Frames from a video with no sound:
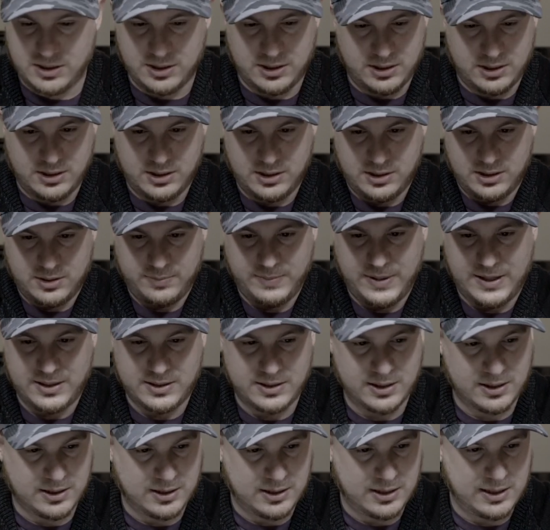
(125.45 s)
This is
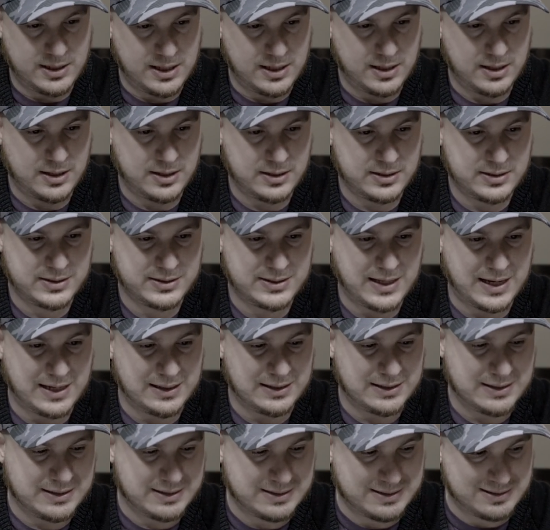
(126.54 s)
basically
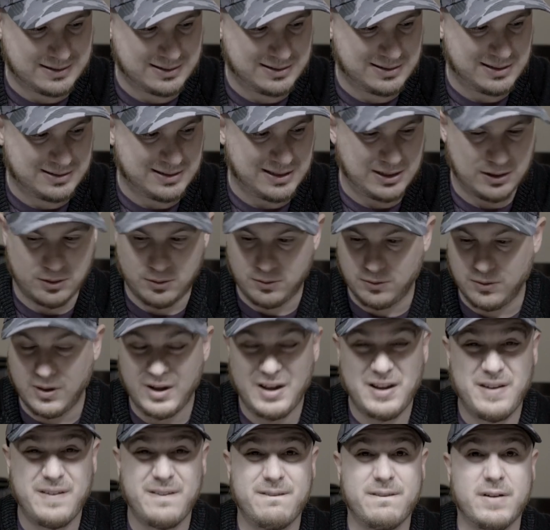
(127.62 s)
stainless steel,
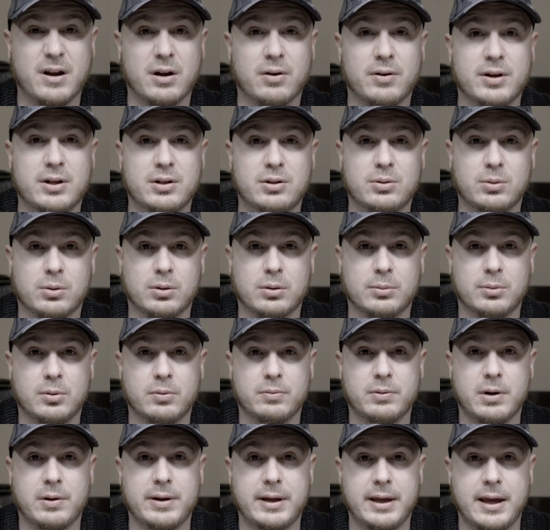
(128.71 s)
very durable,
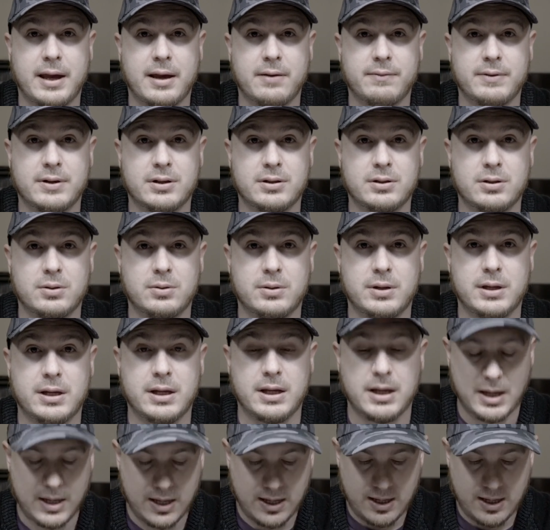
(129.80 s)
very heavy
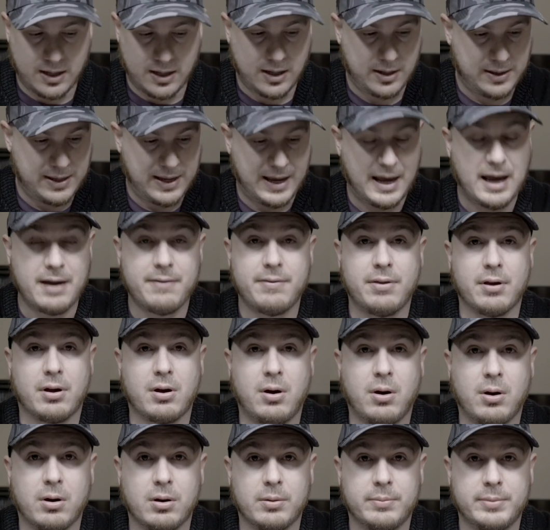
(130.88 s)
duty. They have the
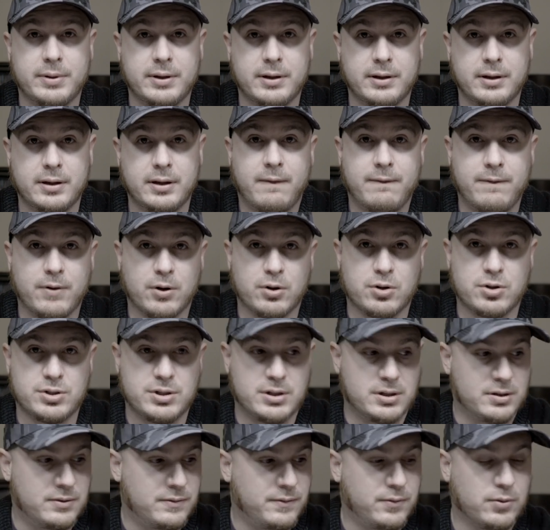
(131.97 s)
carbon
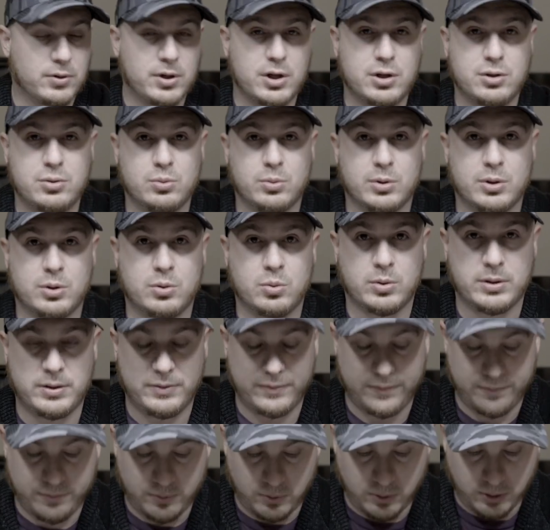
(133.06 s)
version, 42 and
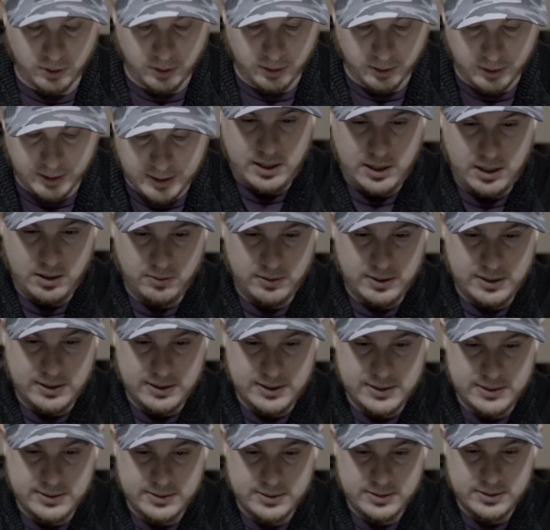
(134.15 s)
24. Here
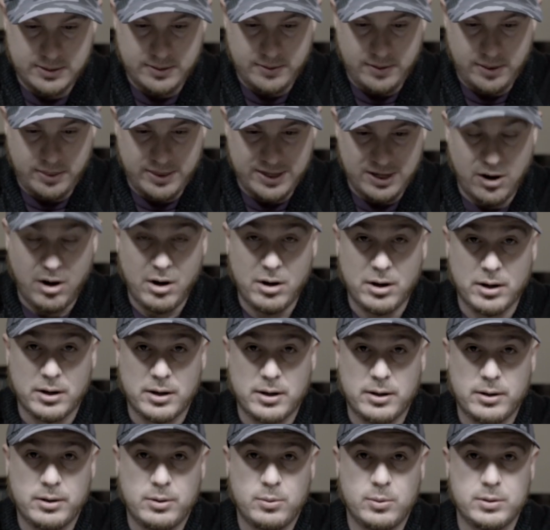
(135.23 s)
is the
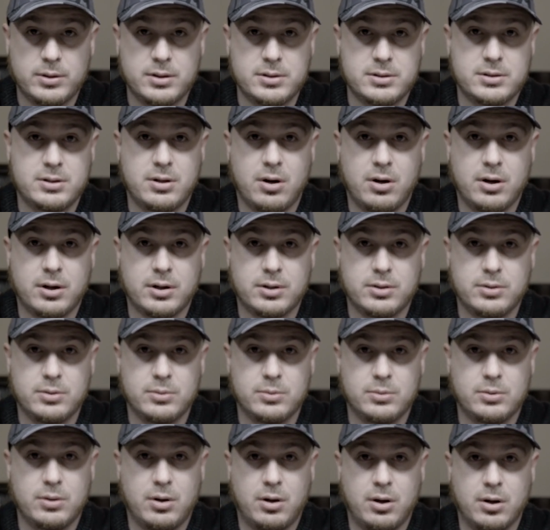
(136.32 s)
Arc. What does the Arc
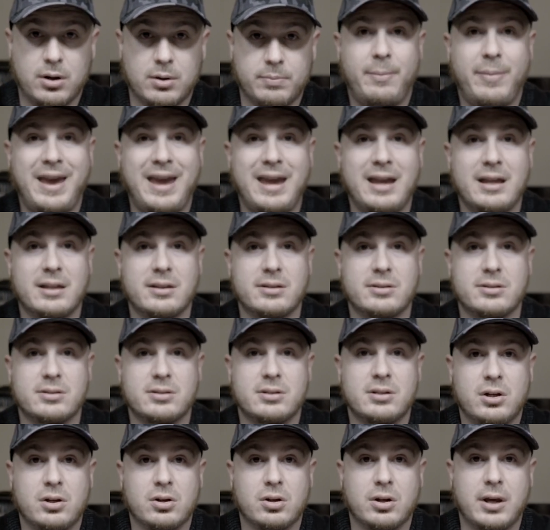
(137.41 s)
do? The Arc
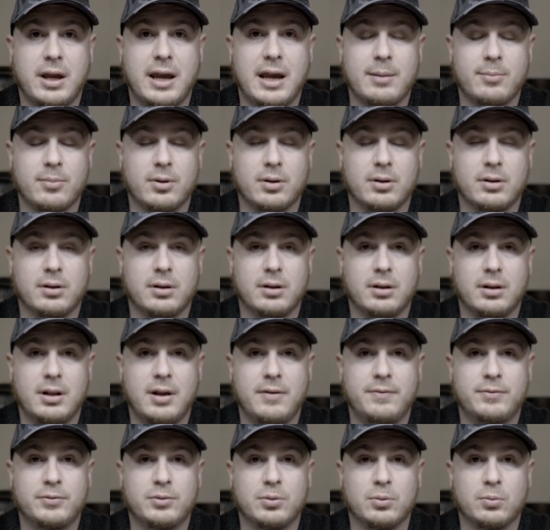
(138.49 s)
pans your camera
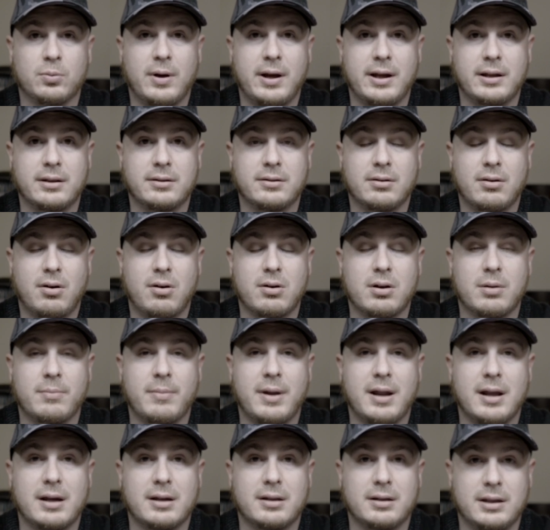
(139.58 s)
left to right
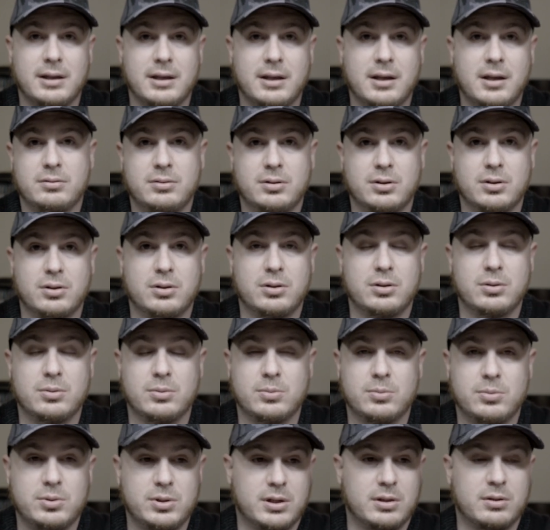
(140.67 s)
automatically. You can
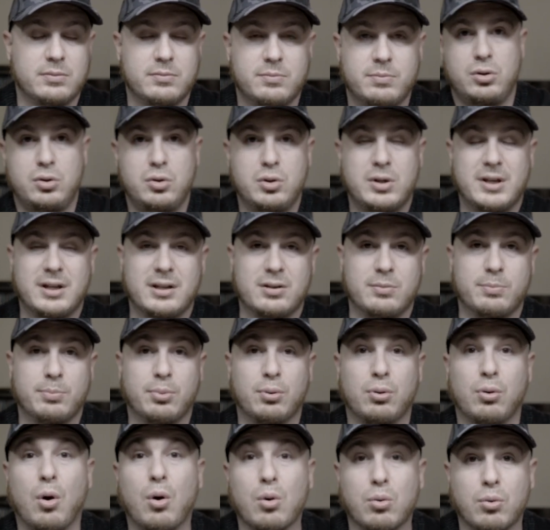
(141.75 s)
do it. You can
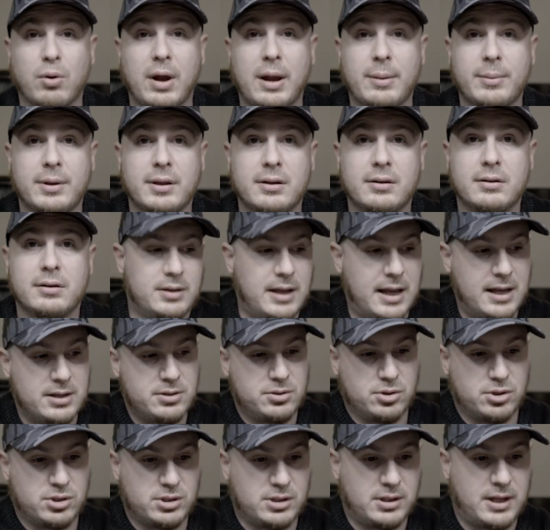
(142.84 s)
program it as
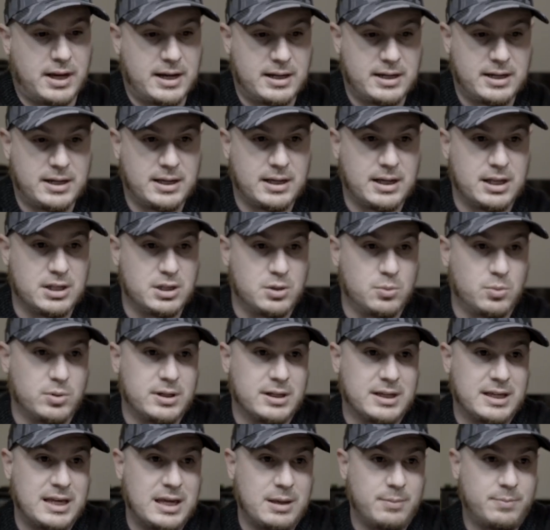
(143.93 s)
you're sliding and you want
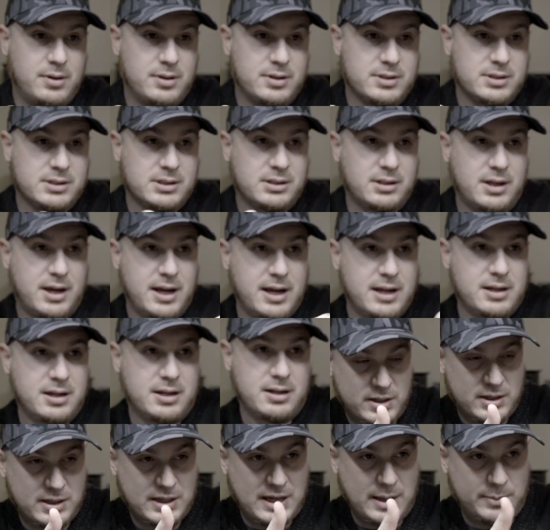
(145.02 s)
to keep a slide
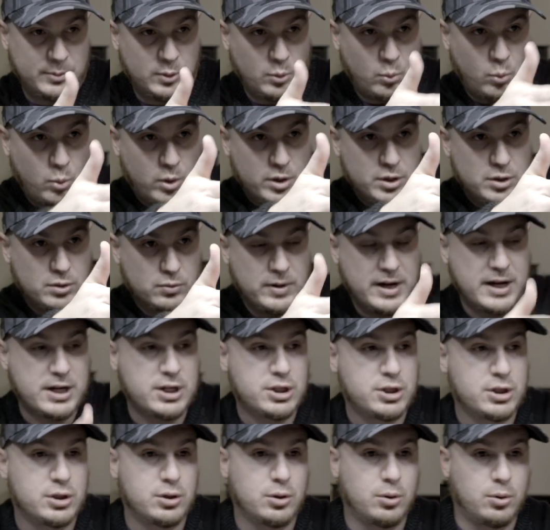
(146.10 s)
kept in one
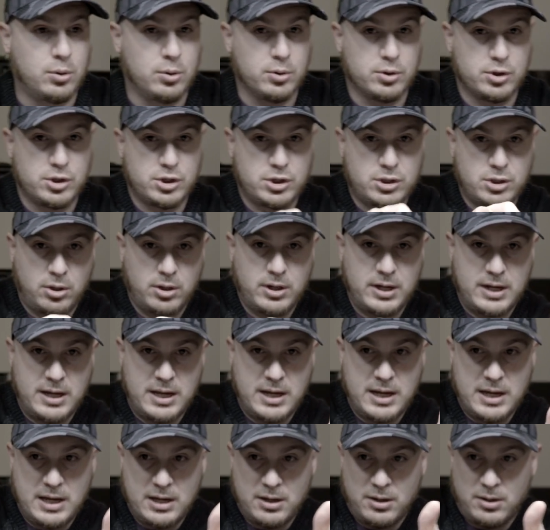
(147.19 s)
direction, or start
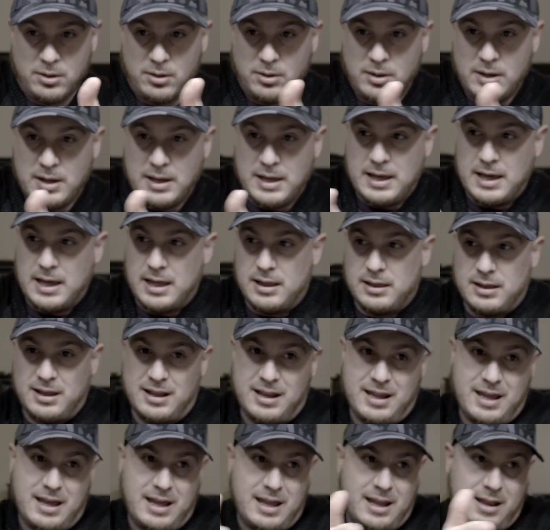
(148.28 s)
here and
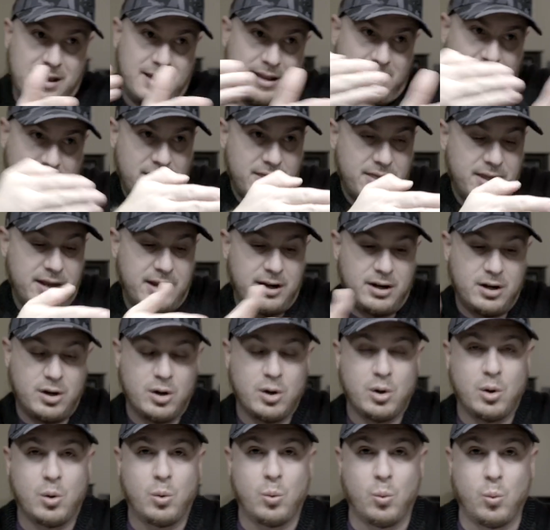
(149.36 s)
then end
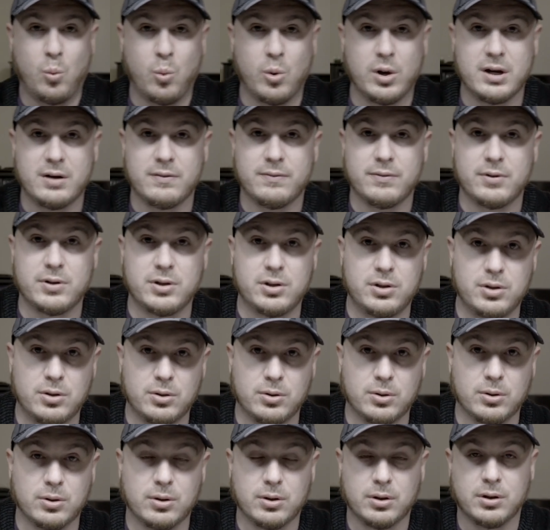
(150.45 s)
there. Whatever
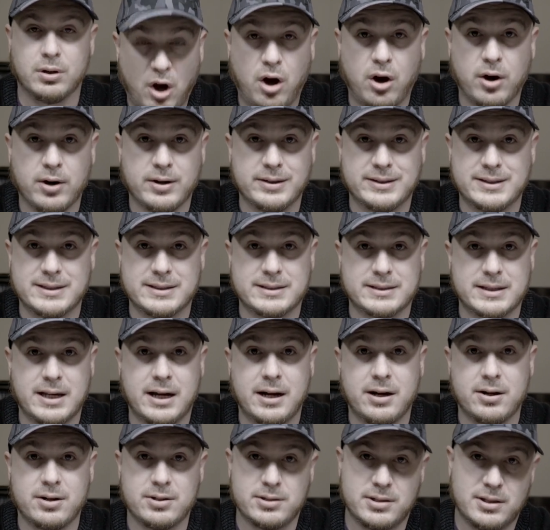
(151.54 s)
your heart
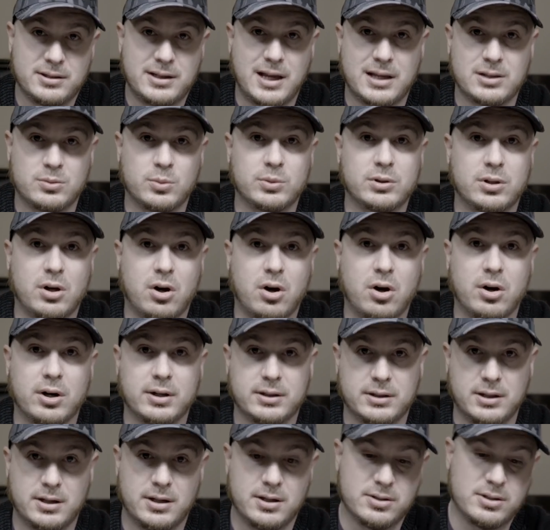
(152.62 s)
desires, that's what the
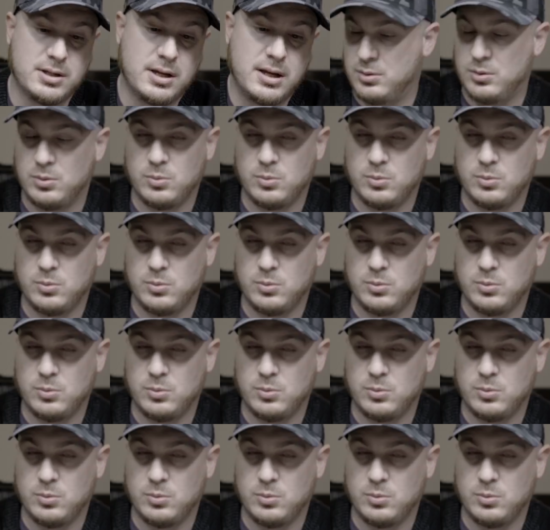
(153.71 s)
Arc does.